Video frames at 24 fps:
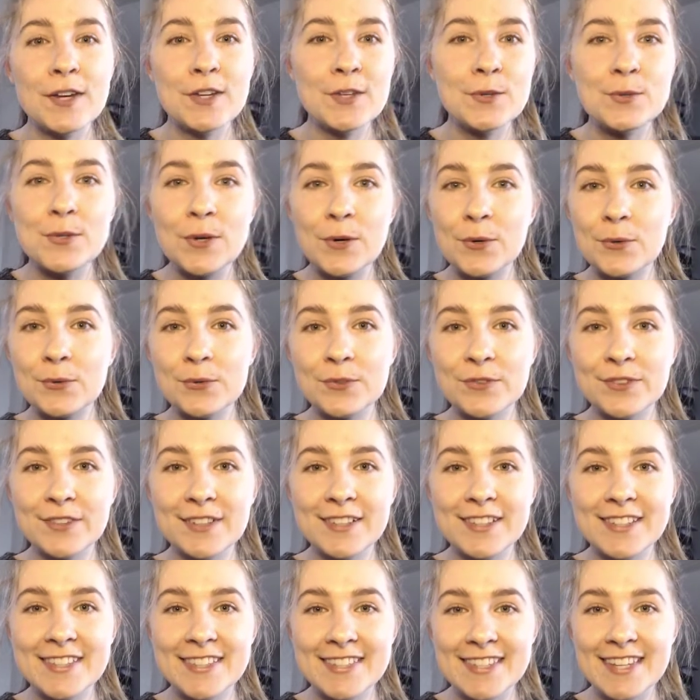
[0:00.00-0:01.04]
you don't
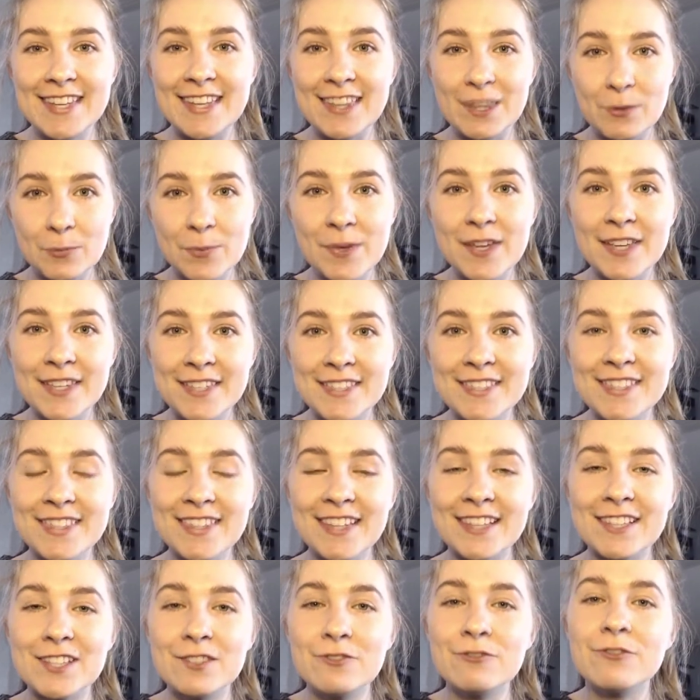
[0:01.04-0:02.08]
see the piece
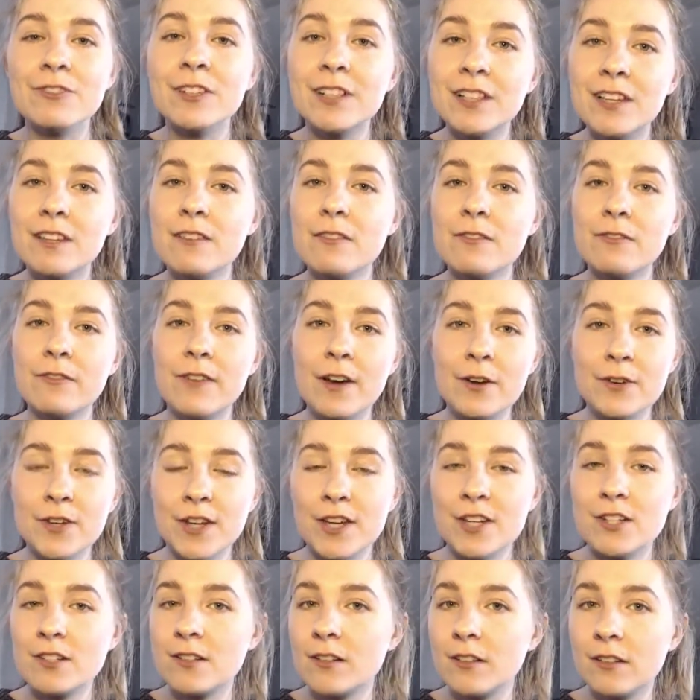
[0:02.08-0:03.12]
that's really
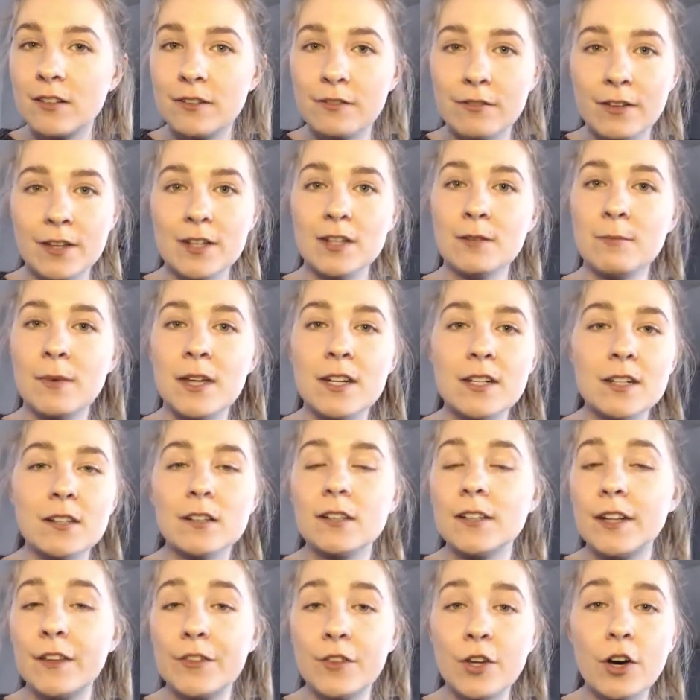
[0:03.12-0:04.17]
foundational and
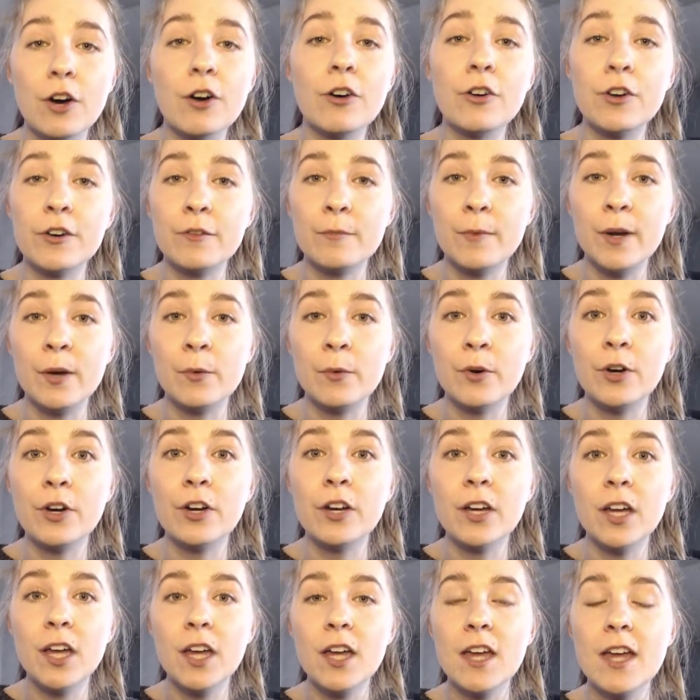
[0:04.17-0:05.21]
fundamental at the heart of my
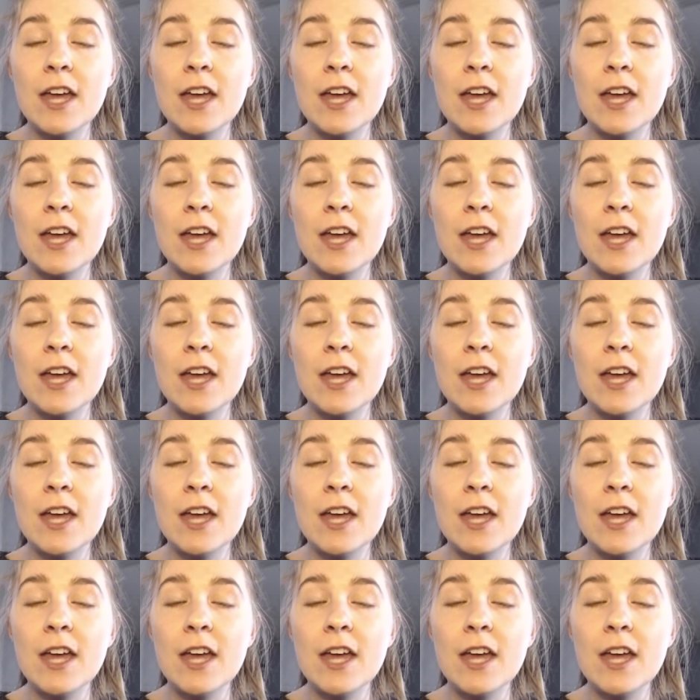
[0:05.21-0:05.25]
work,